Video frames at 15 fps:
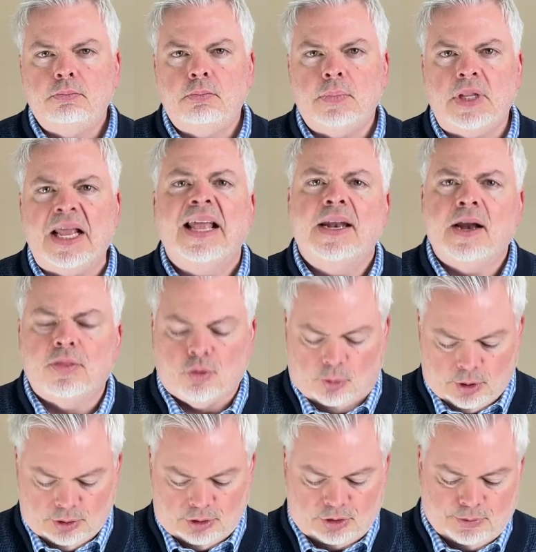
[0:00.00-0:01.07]
In other
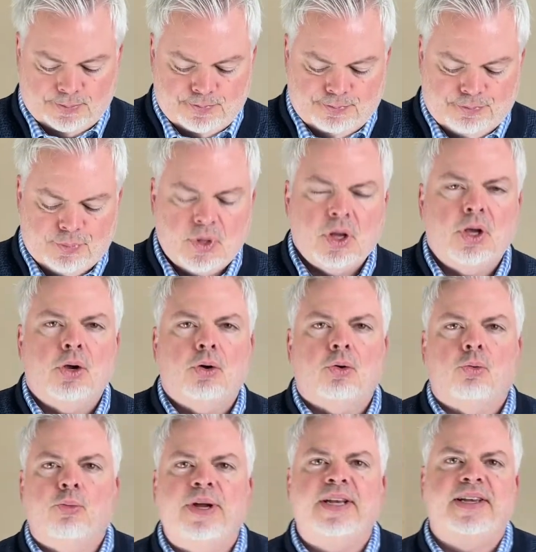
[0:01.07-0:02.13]
words,
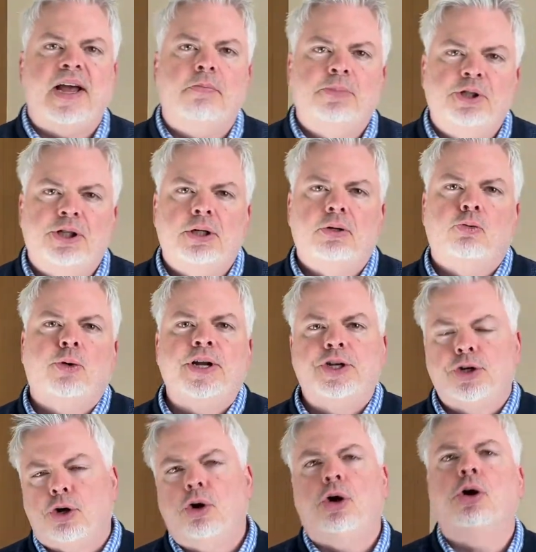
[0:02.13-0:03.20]
redemption
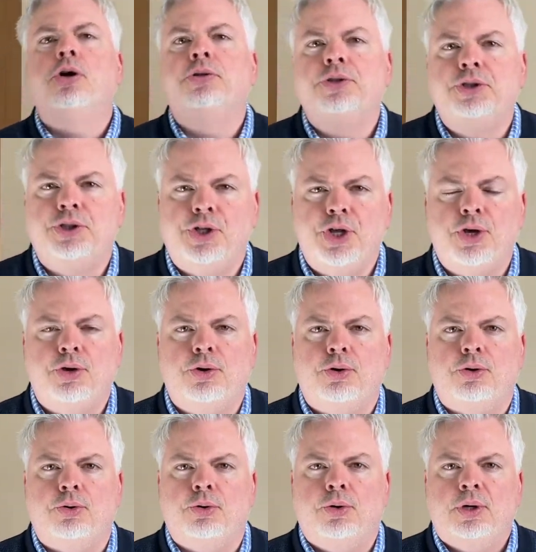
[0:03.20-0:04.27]
returns
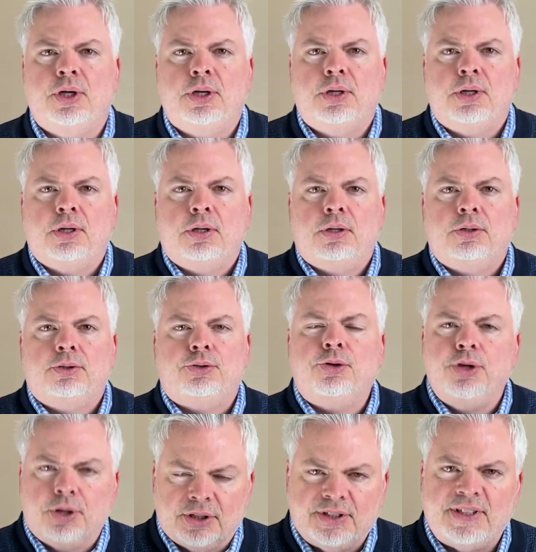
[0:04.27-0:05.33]
you to
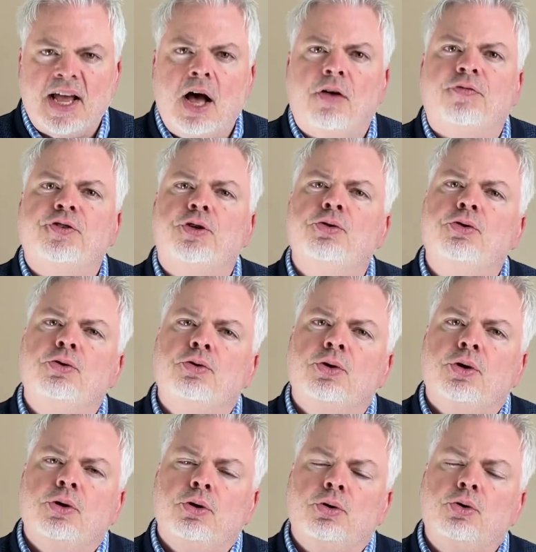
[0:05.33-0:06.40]
yourself, to
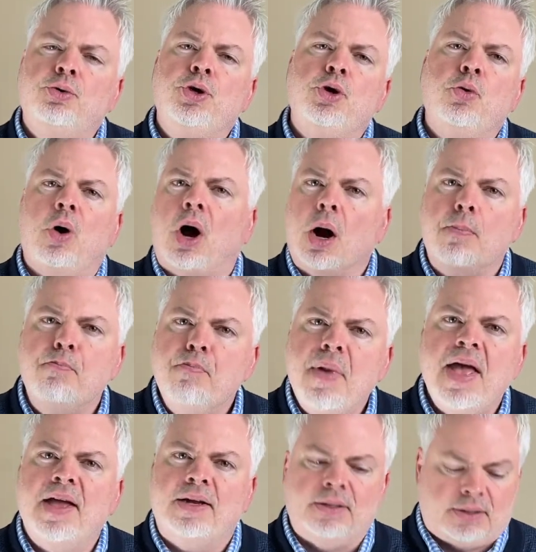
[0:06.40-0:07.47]
who you are
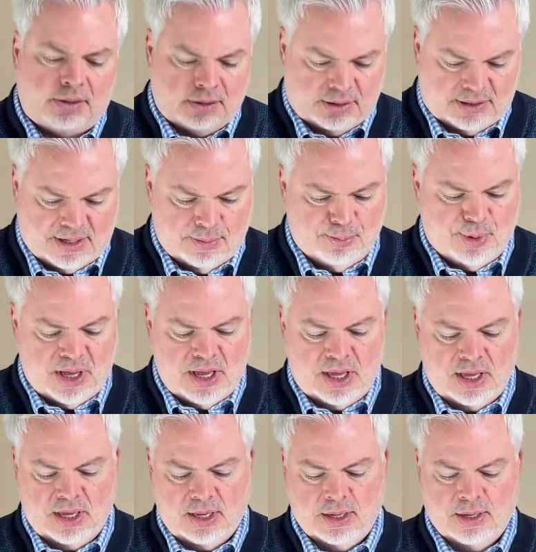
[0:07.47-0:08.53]
meant to be.